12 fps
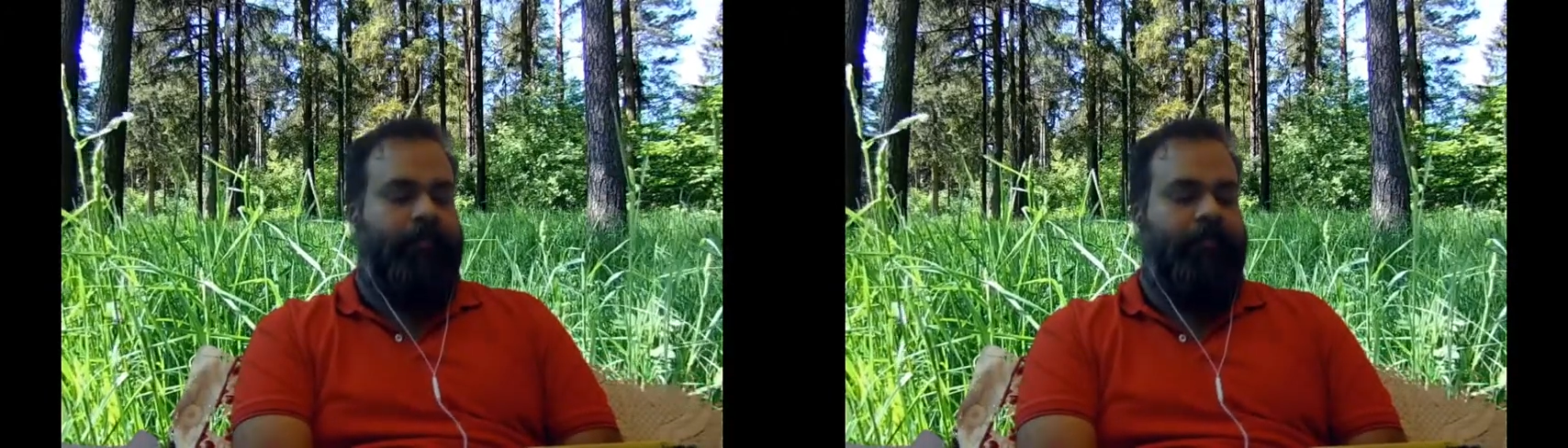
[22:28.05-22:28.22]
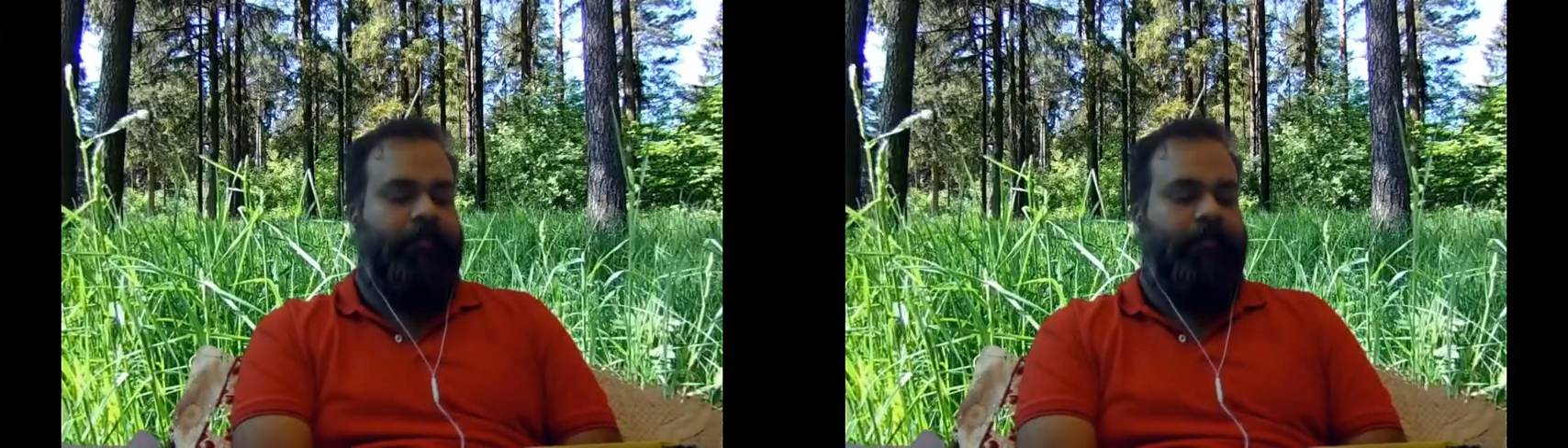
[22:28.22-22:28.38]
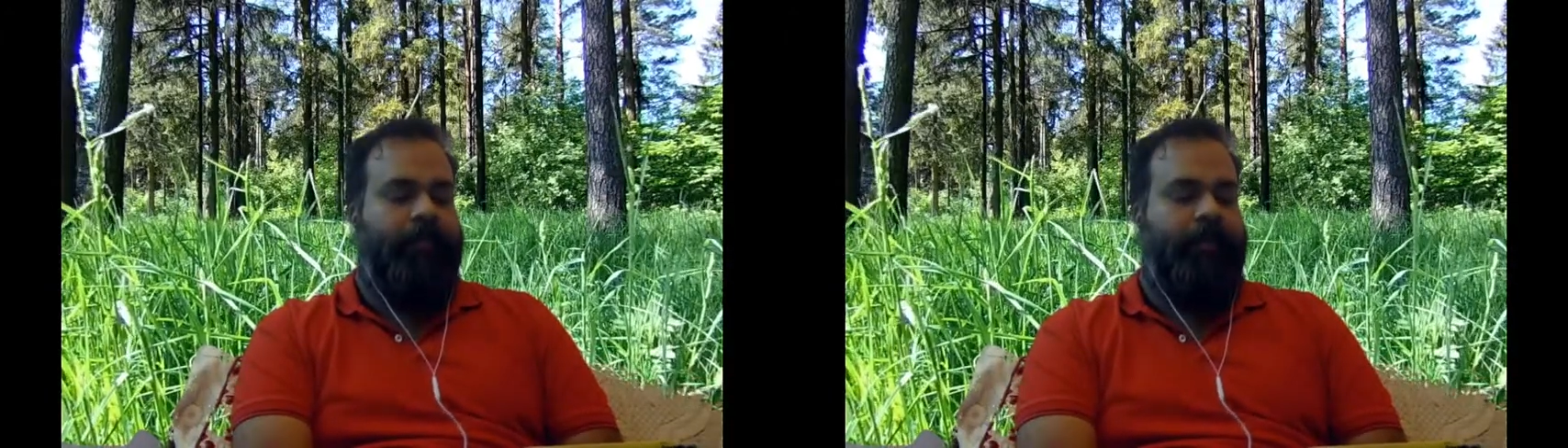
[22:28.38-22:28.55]

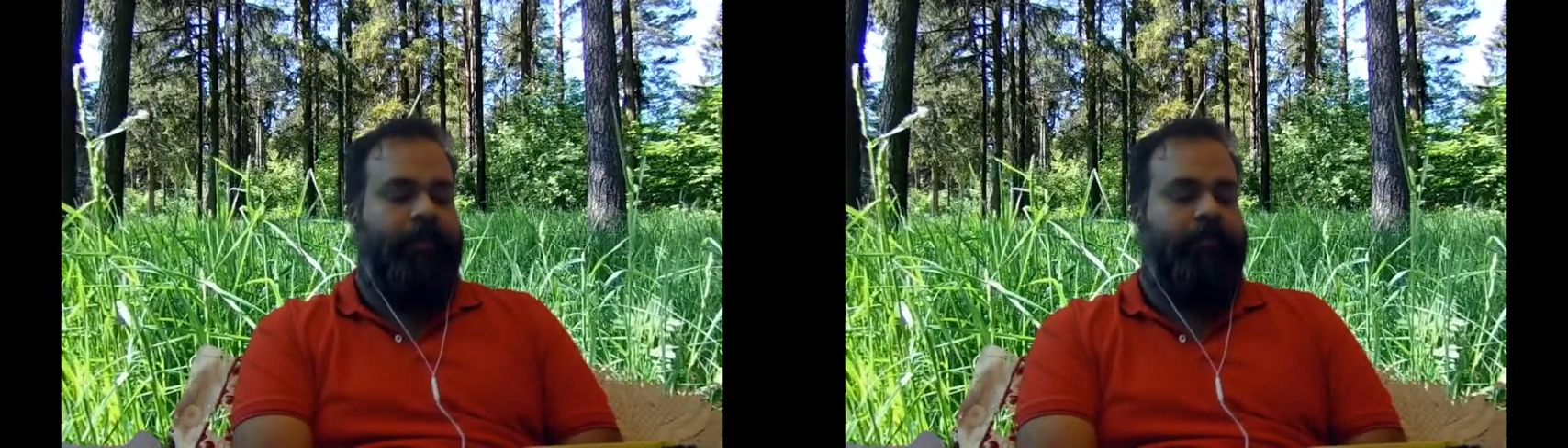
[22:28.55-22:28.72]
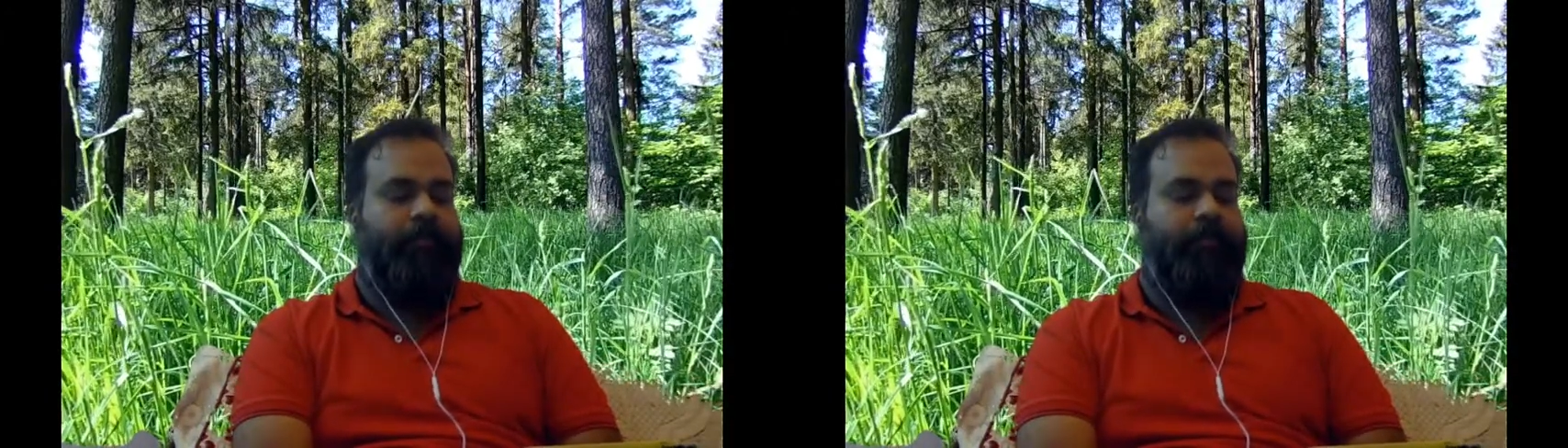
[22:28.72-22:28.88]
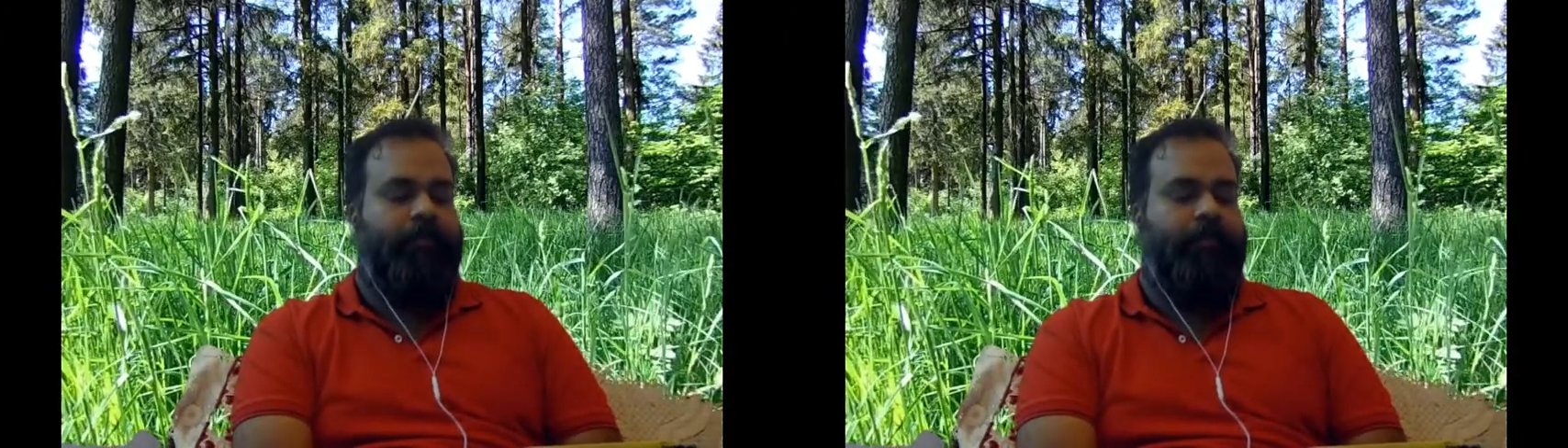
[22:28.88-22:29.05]
Sun is
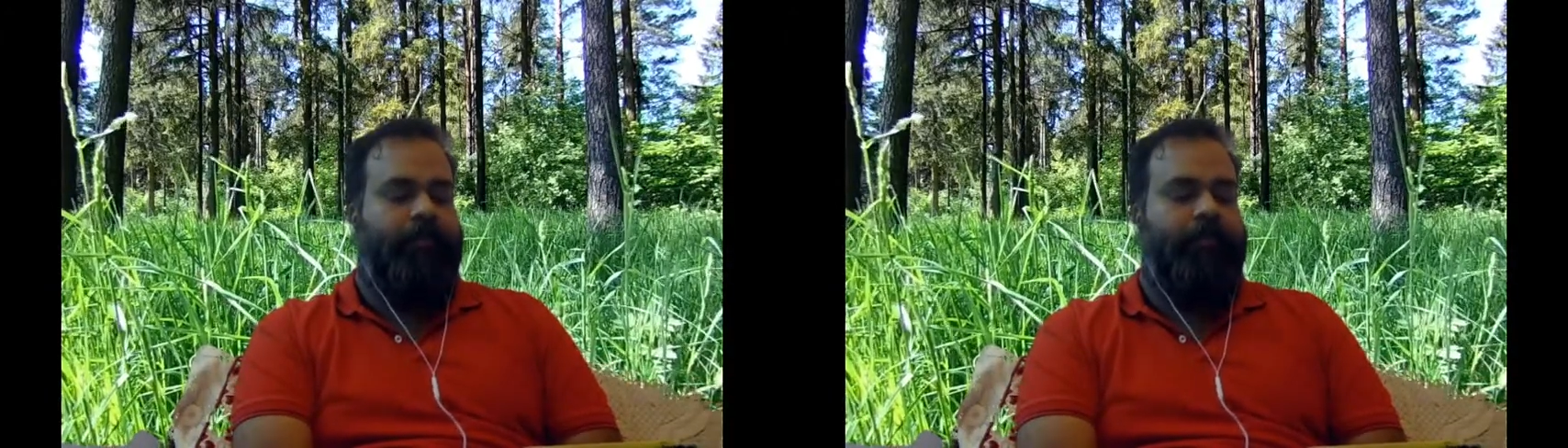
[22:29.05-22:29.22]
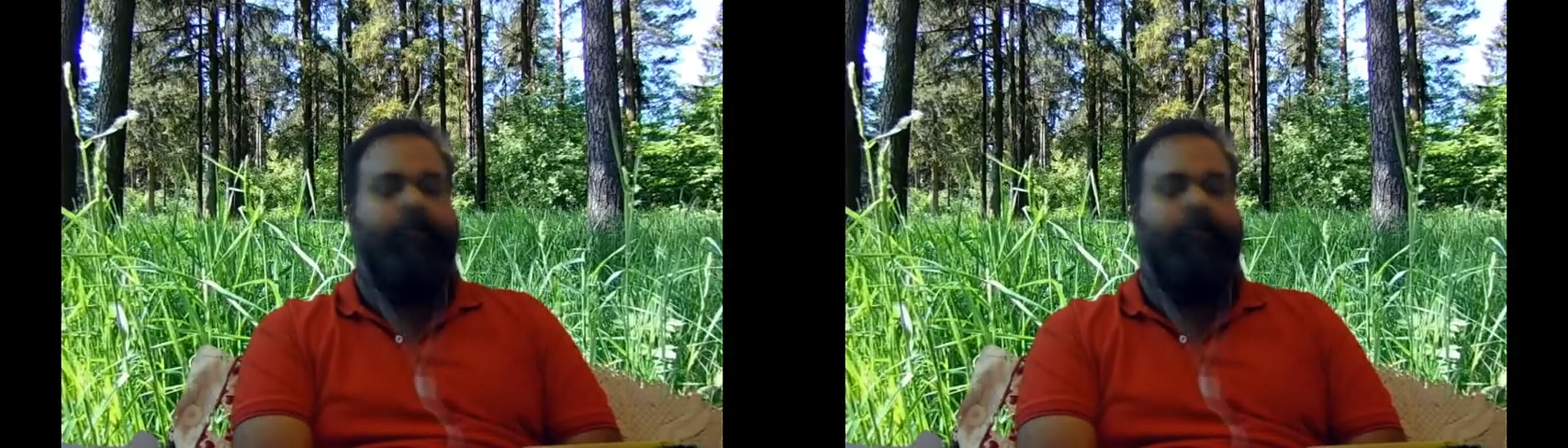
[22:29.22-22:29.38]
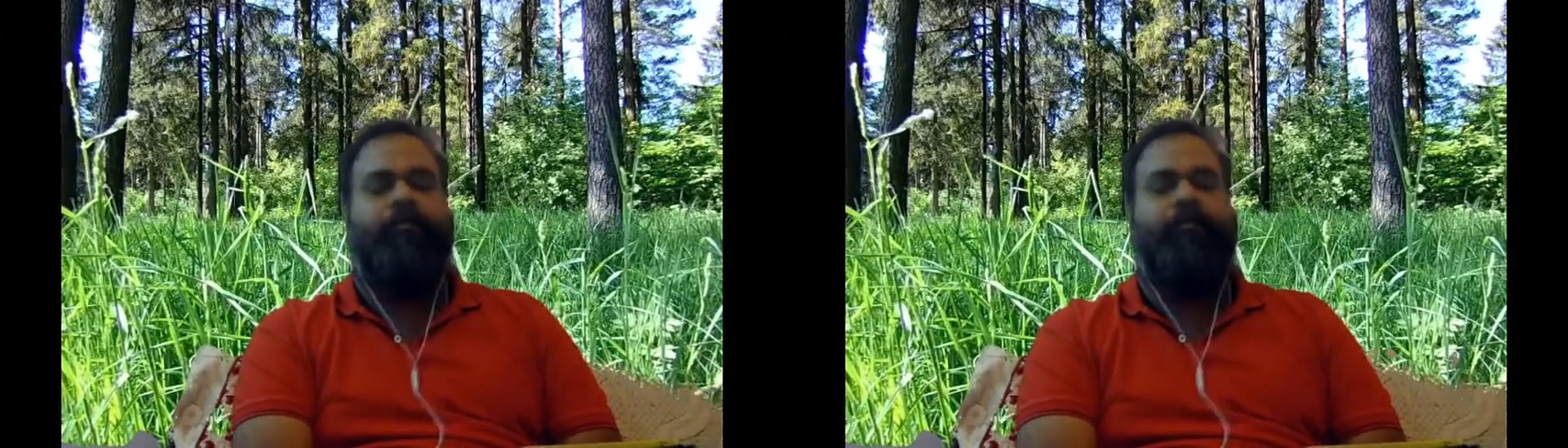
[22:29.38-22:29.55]
in the
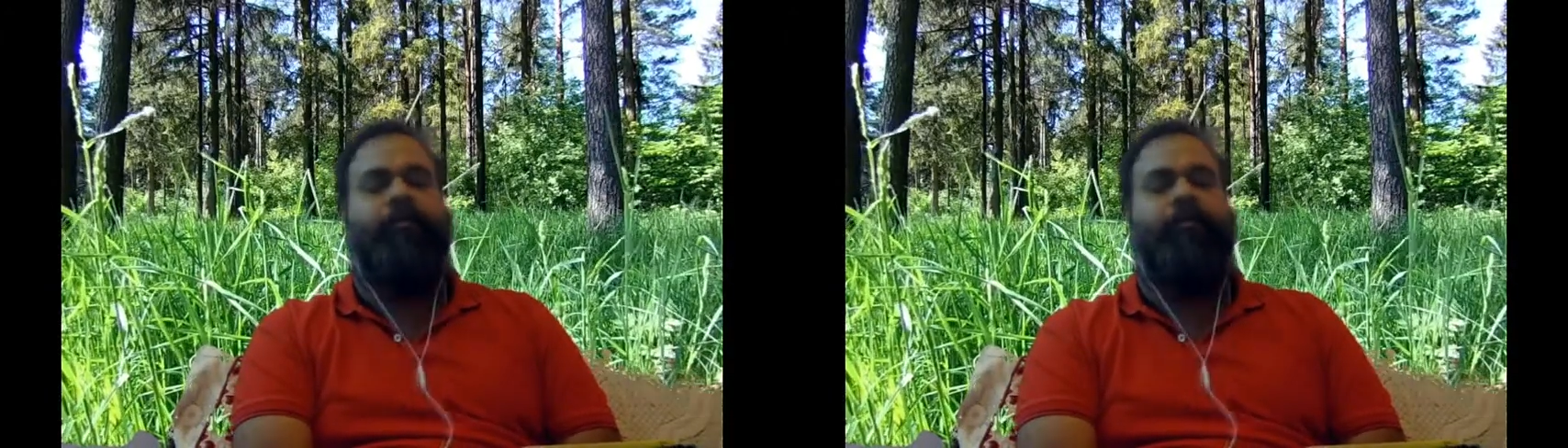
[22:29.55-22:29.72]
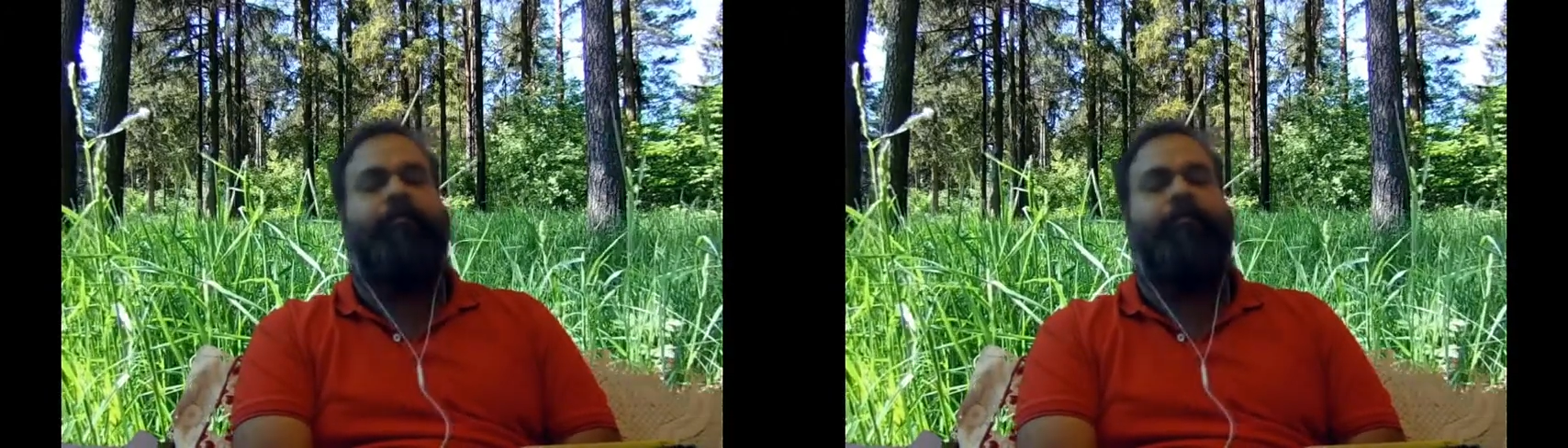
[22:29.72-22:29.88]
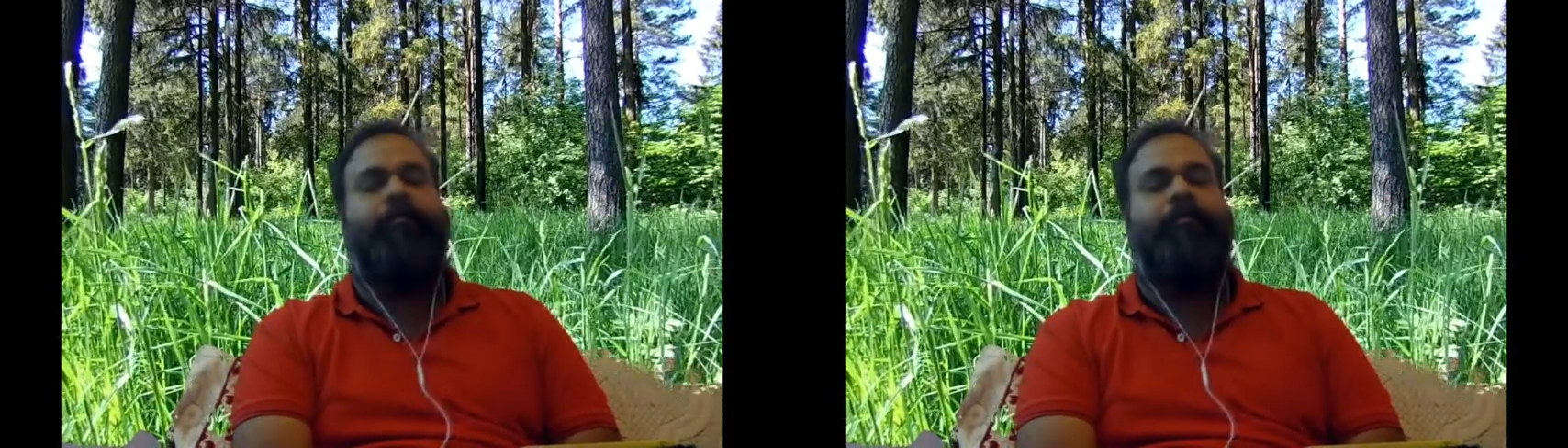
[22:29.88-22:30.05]

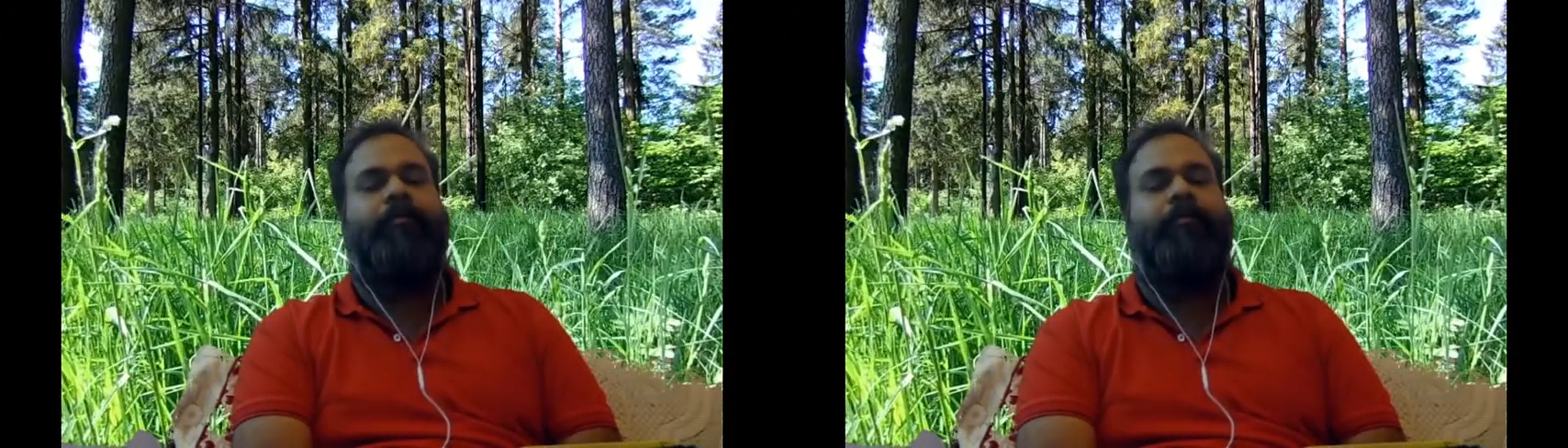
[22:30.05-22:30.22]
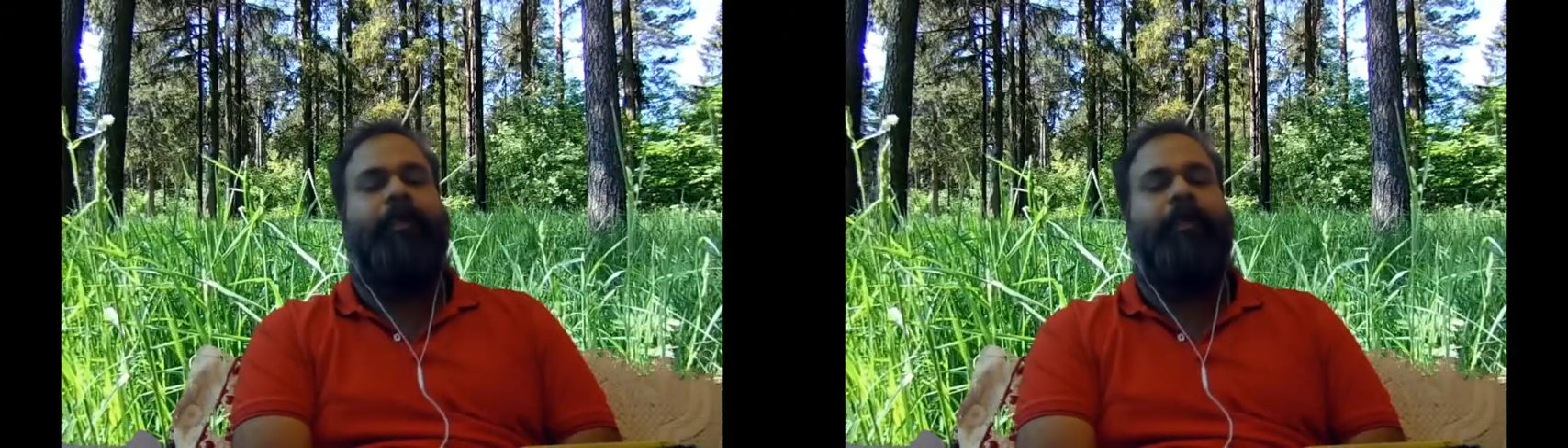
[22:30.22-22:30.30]
Scorpio